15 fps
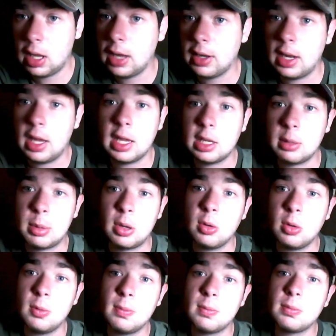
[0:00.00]
Had to hike
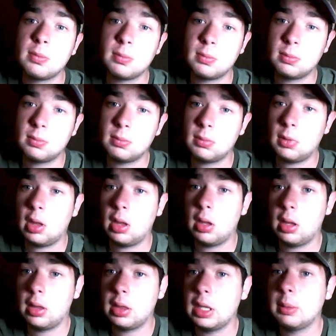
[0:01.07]
about
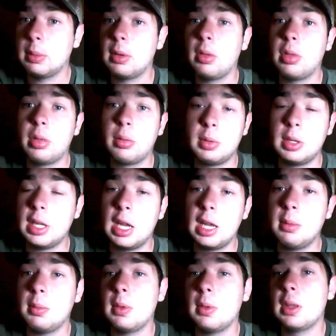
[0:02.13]

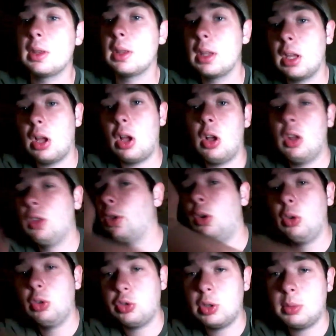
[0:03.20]
3K. And the
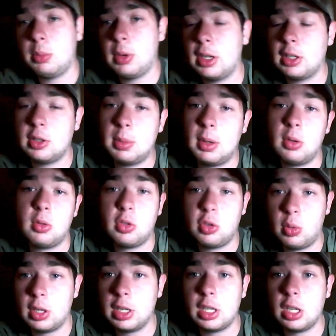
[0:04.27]
whole trip went to about
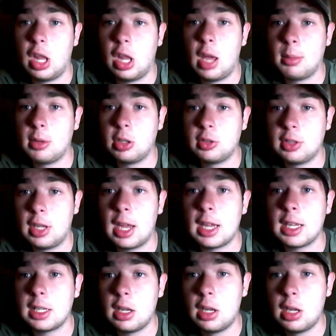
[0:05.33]
20 kilometers
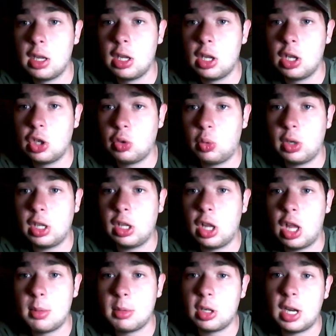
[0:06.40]
hike.
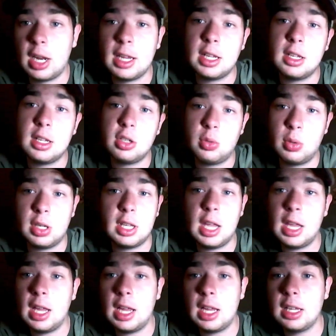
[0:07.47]
20-kilometer hike,
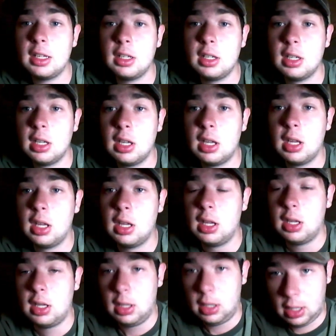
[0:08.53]
20K hike.
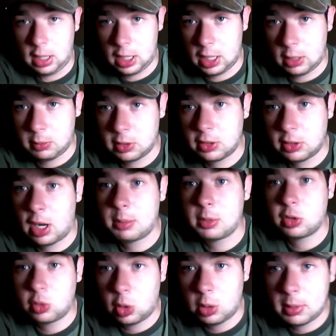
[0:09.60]
And we stopped
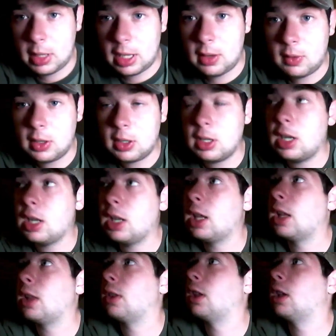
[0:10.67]
at Stormhaven,
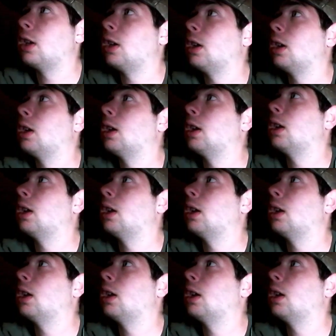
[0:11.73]
and then